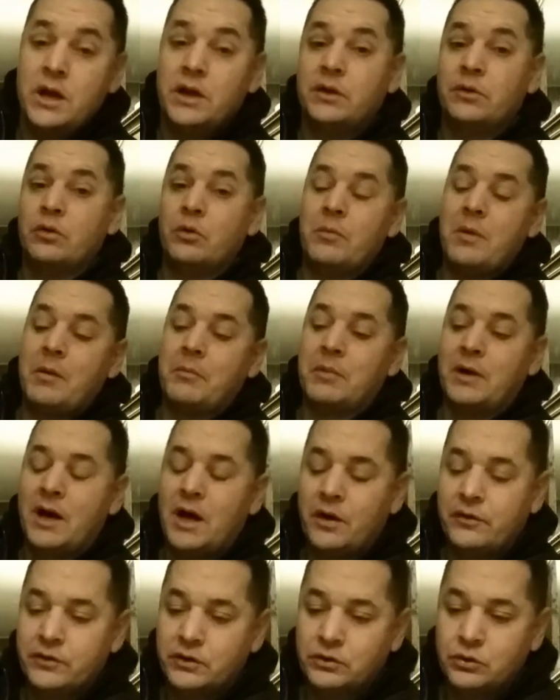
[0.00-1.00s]
You remember
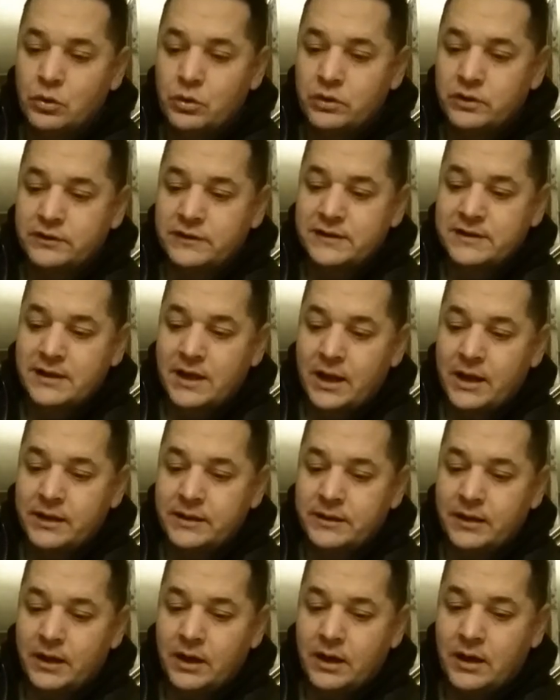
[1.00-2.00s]
how the Lord
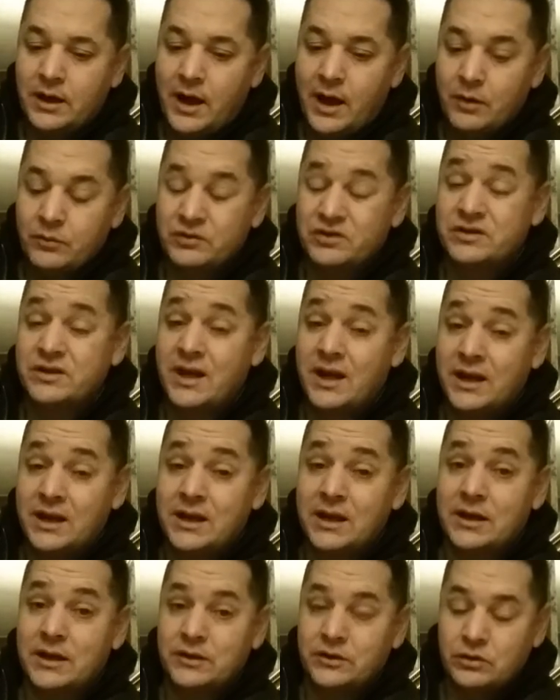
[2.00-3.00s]
said, I was
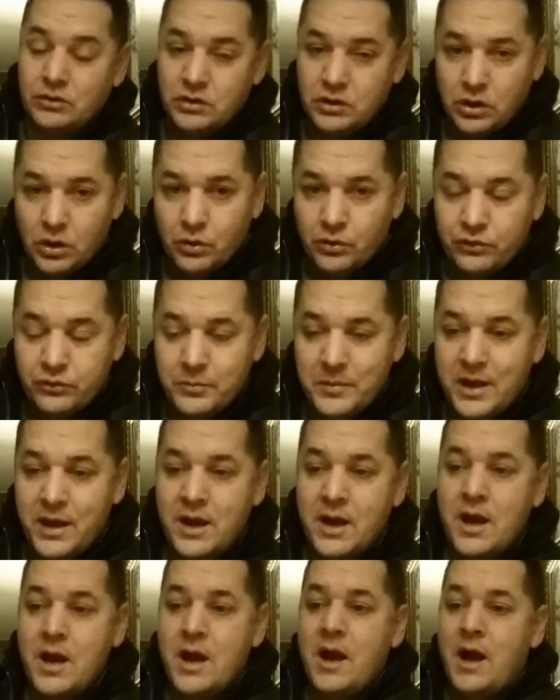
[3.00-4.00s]
naked and you clothed me.